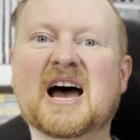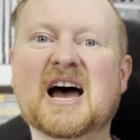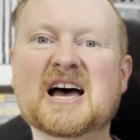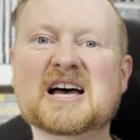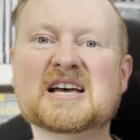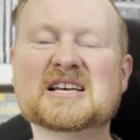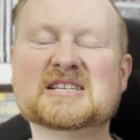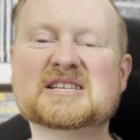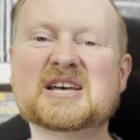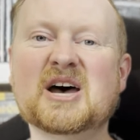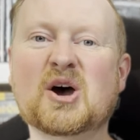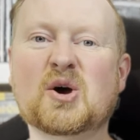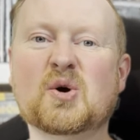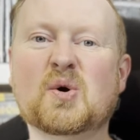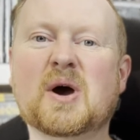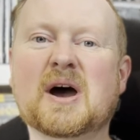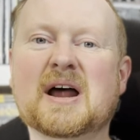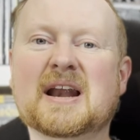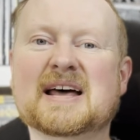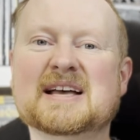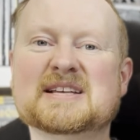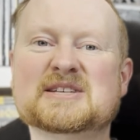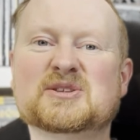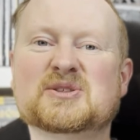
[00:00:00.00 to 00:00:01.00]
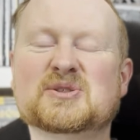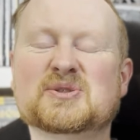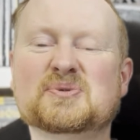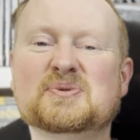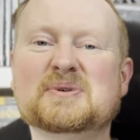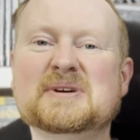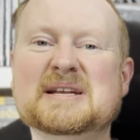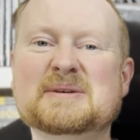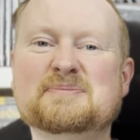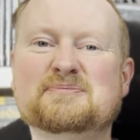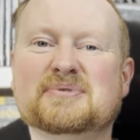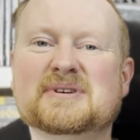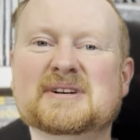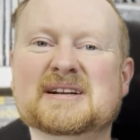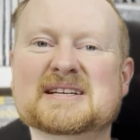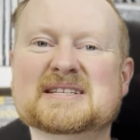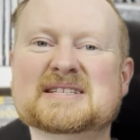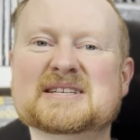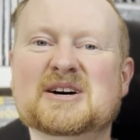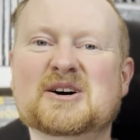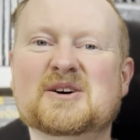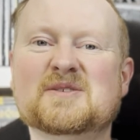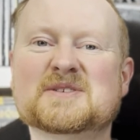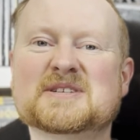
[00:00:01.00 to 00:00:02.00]
So, let's 3D print
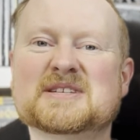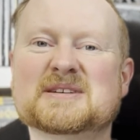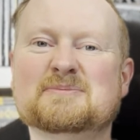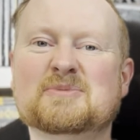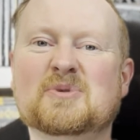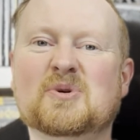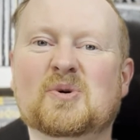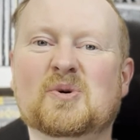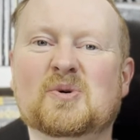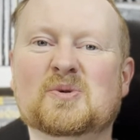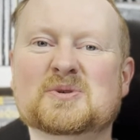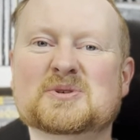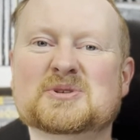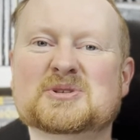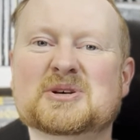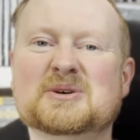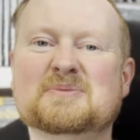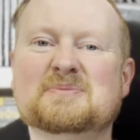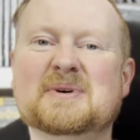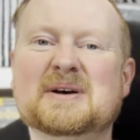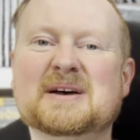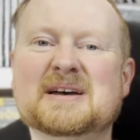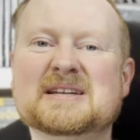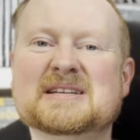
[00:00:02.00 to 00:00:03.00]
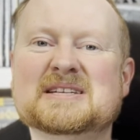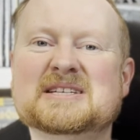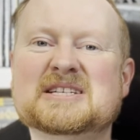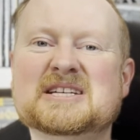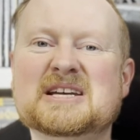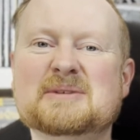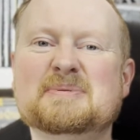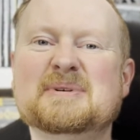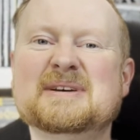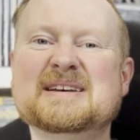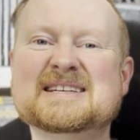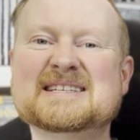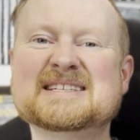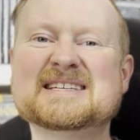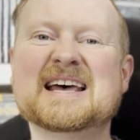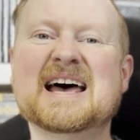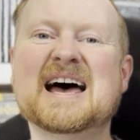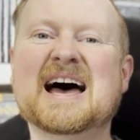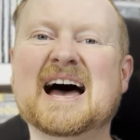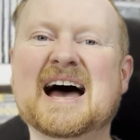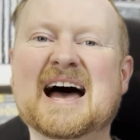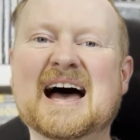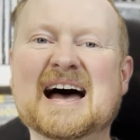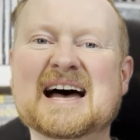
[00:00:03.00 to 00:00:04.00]
ourselves some awesome chibis
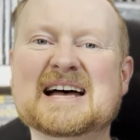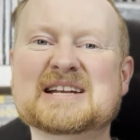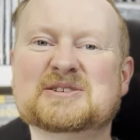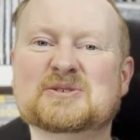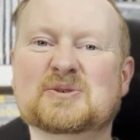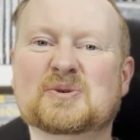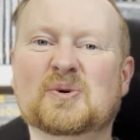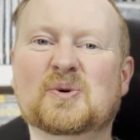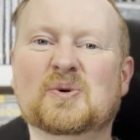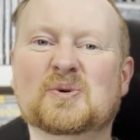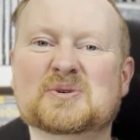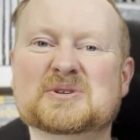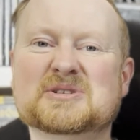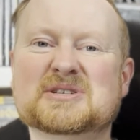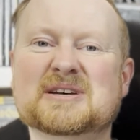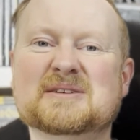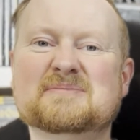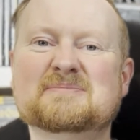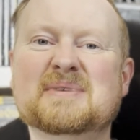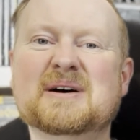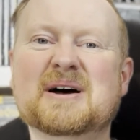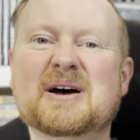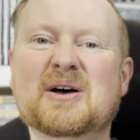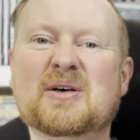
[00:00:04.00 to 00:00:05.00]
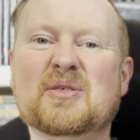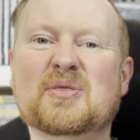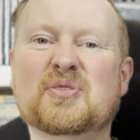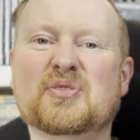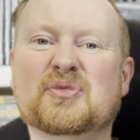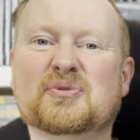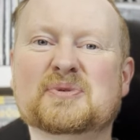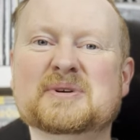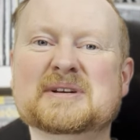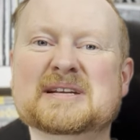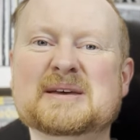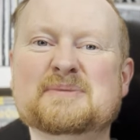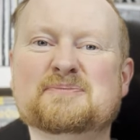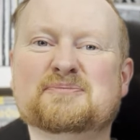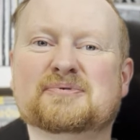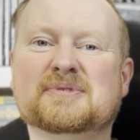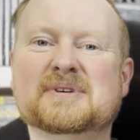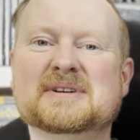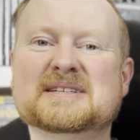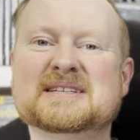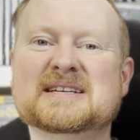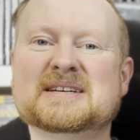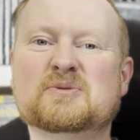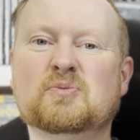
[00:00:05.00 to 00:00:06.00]
and awesome 3D
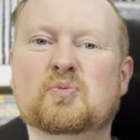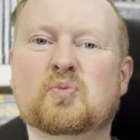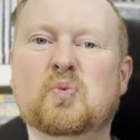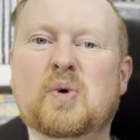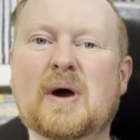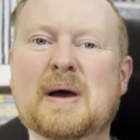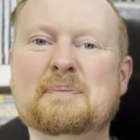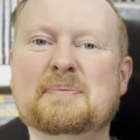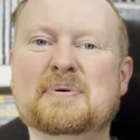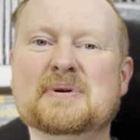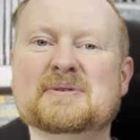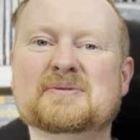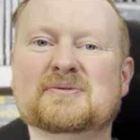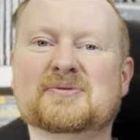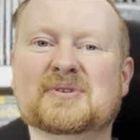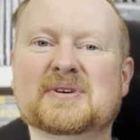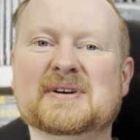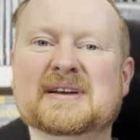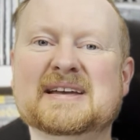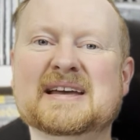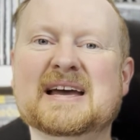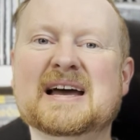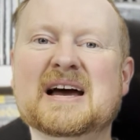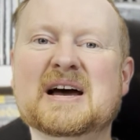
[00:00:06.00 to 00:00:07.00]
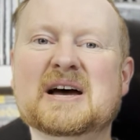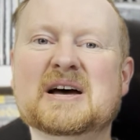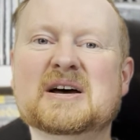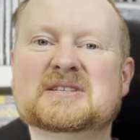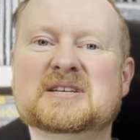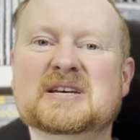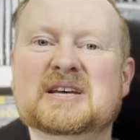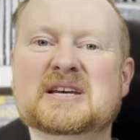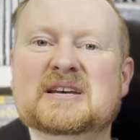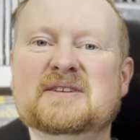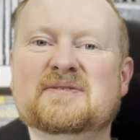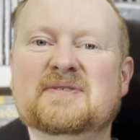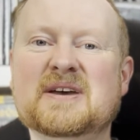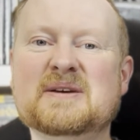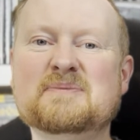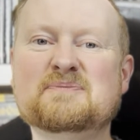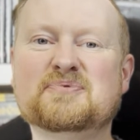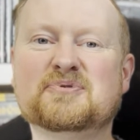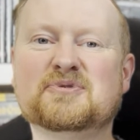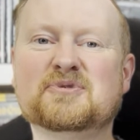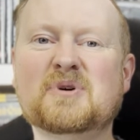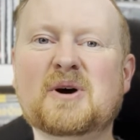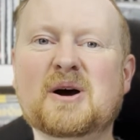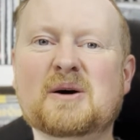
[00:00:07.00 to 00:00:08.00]
printed weaponry TV
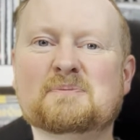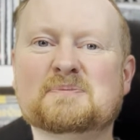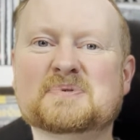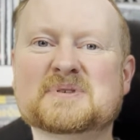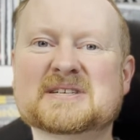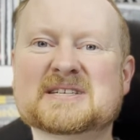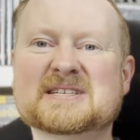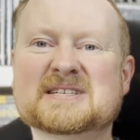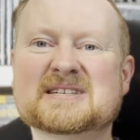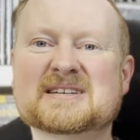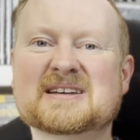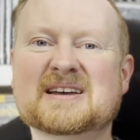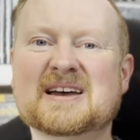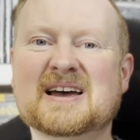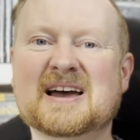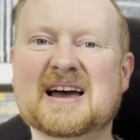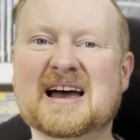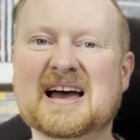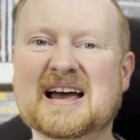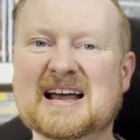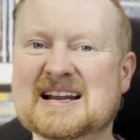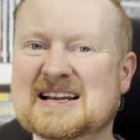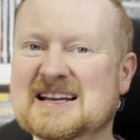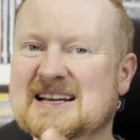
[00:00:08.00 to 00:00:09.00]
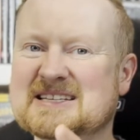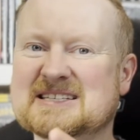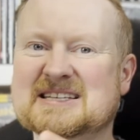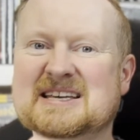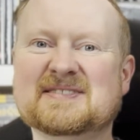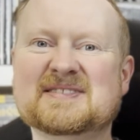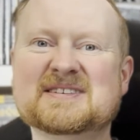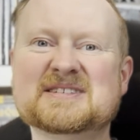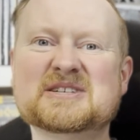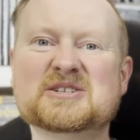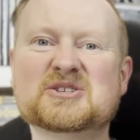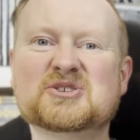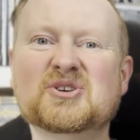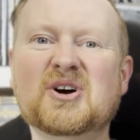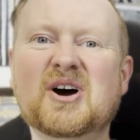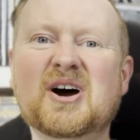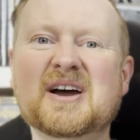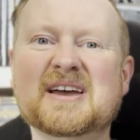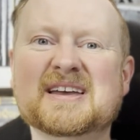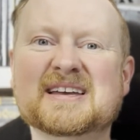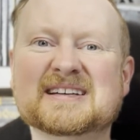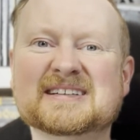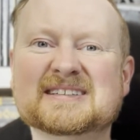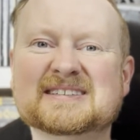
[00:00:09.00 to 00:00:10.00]
props. Let's give this a try.